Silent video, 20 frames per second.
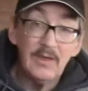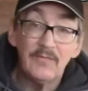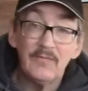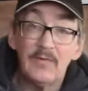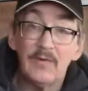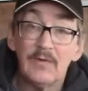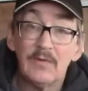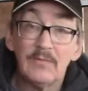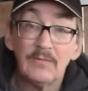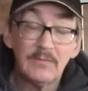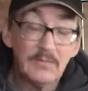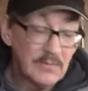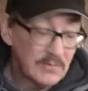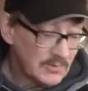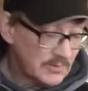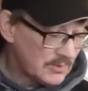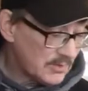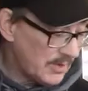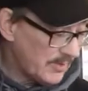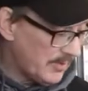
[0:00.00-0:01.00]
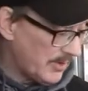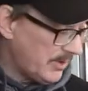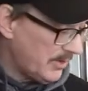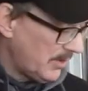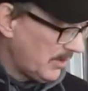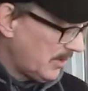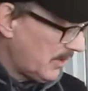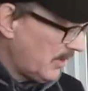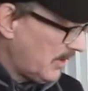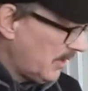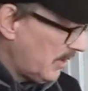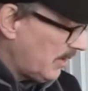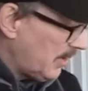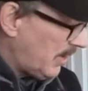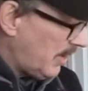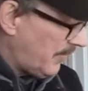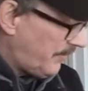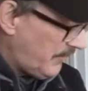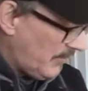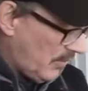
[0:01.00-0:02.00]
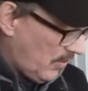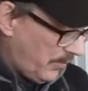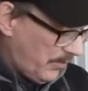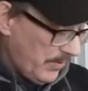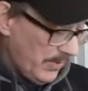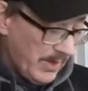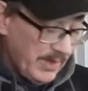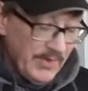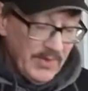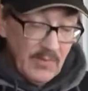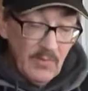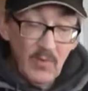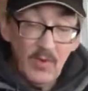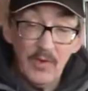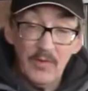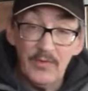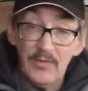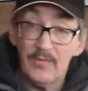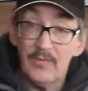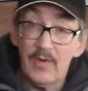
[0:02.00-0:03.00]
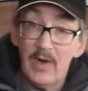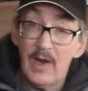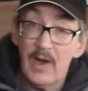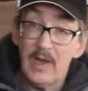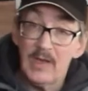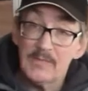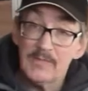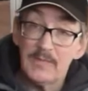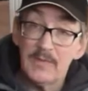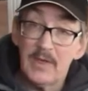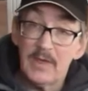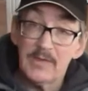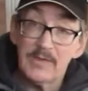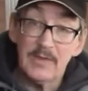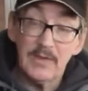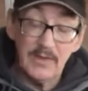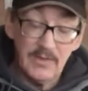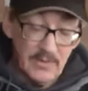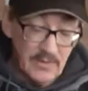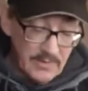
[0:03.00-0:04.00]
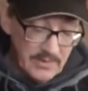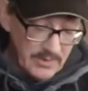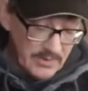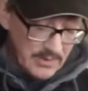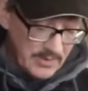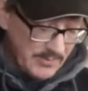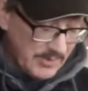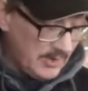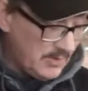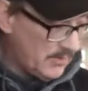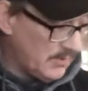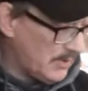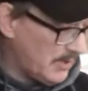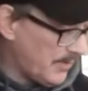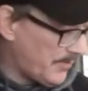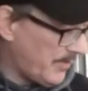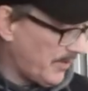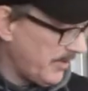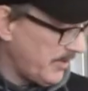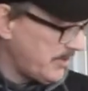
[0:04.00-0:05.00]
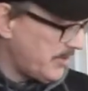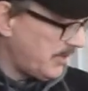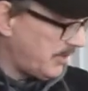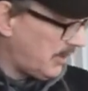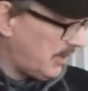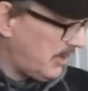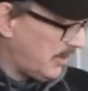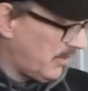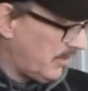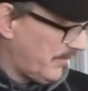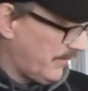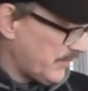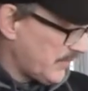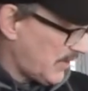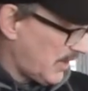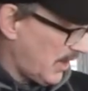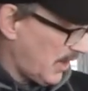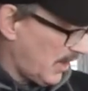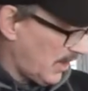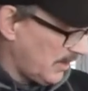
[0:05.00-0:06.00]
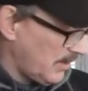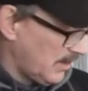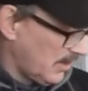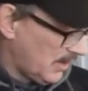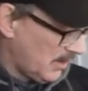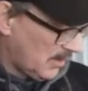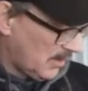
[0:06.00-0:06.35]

if you're trimming, now if you go anything more than a rasp, next thing you know, you're going to be doing nippers, and you need a hoof stand,